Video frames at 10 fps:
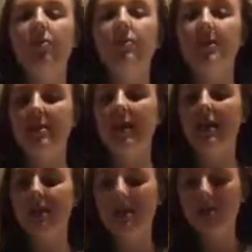which is the
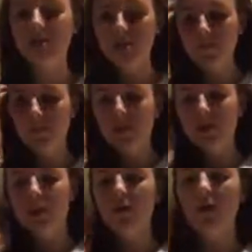next stage.
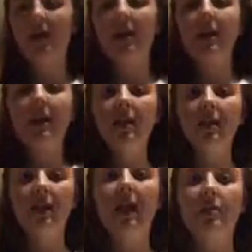So in
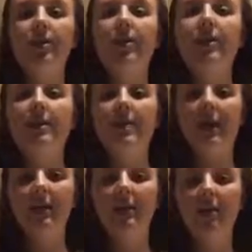elongation, the
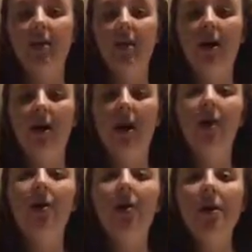second tRNA
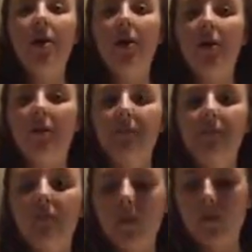
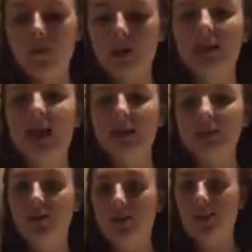brings the next
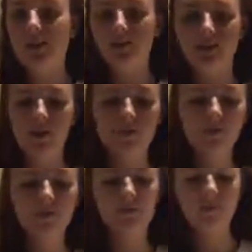ingredient, so
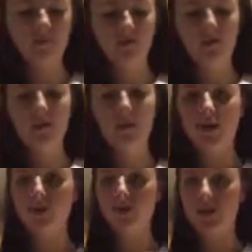
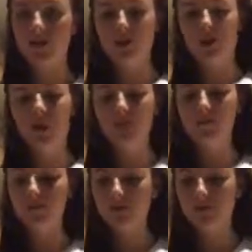measuring
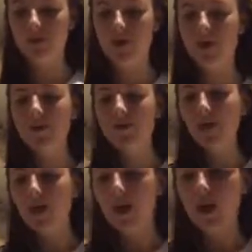cup, sugar,
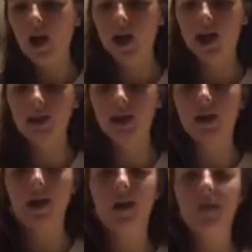and then